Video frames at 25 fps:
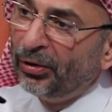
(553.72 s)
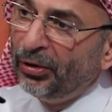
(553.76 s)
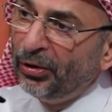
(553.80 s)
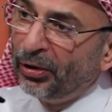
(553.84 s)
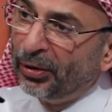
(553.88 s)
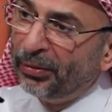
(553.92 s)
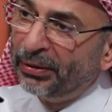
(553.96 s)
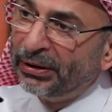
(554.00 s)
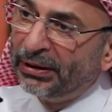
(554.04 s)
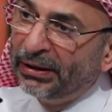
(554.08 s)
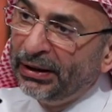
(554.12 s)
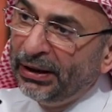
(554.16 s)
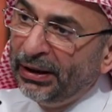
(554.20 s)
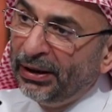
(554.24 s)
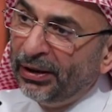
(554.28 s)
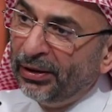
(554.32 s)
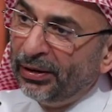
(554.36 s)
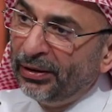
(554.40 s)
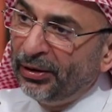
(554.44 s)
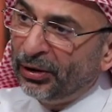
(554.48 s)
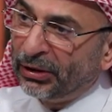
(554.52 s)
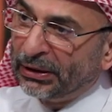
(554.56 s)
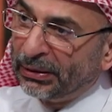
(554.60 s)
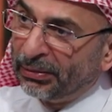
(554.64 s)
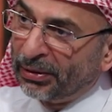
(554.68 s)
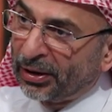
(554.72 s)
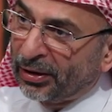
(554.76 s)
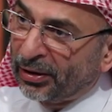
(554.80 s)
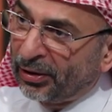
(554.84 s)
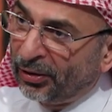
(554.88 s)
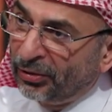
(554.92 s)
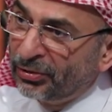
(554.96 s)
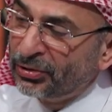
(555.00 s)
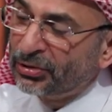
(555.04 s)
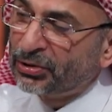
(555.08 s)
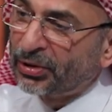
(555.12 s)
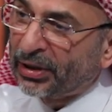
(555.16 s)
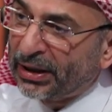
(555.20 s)
You mentioned that these days,
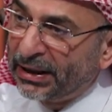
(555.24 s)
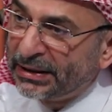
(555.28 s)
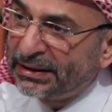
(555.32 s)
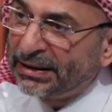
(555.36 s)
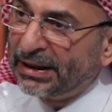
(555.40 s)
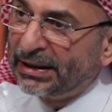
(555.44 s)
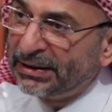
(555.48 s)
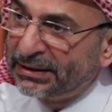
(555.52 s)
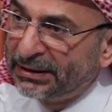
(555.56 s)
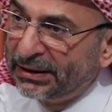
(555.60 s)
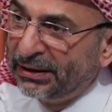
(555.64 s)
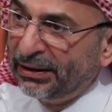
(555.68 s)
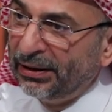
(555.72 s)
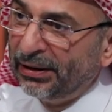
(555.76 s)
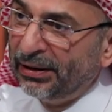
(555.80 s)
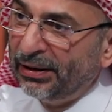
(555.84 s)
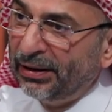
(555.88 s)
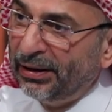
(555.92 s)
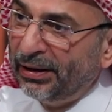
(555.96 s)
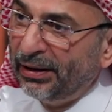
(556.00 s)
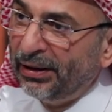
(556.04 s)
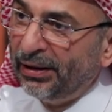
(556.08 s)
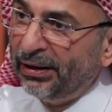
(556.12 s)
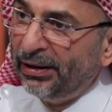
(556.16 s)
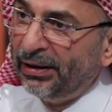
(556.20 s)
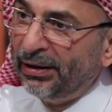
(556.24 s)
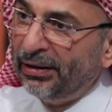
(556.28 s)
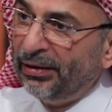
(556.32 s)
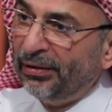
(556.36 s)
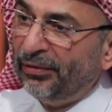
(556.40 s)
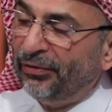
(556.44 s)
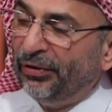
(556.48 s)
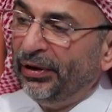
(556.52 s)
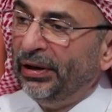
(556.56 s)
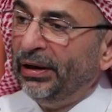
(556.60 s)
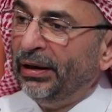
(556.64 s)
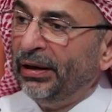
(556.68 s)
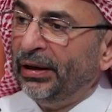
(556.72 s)
religion is considered a
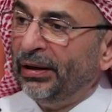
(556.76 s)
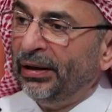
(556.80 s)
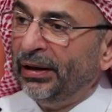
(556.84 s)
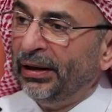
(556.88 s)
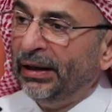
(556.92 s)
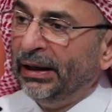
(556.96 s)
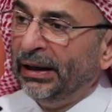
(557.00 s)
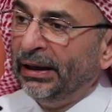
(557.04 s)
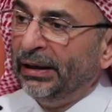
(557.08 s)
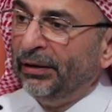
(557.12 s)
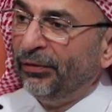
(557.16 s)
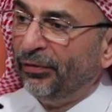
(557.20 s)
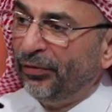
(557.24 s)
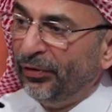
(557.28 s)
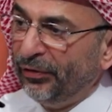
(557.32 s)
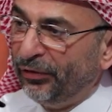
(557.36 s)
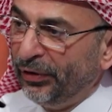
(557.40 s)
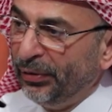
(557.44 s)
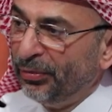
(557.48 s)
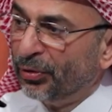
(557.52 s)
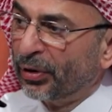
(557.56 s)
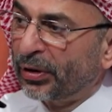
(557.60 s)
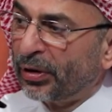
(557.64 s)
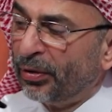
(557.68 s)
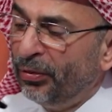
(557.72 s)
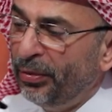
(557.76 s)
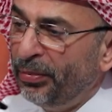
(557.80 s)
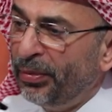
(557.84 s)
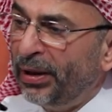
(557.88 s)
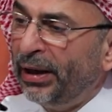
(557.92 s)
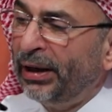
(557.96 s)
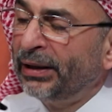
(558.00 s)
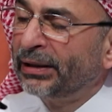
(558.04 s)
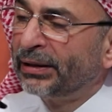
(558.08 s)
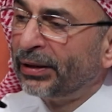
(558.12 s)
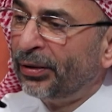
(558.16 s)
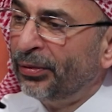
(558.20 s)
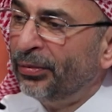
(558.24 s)
fundamental element in the pillars of
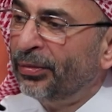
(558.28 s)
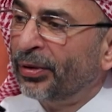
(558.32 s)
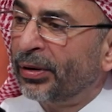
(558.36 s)
civilization.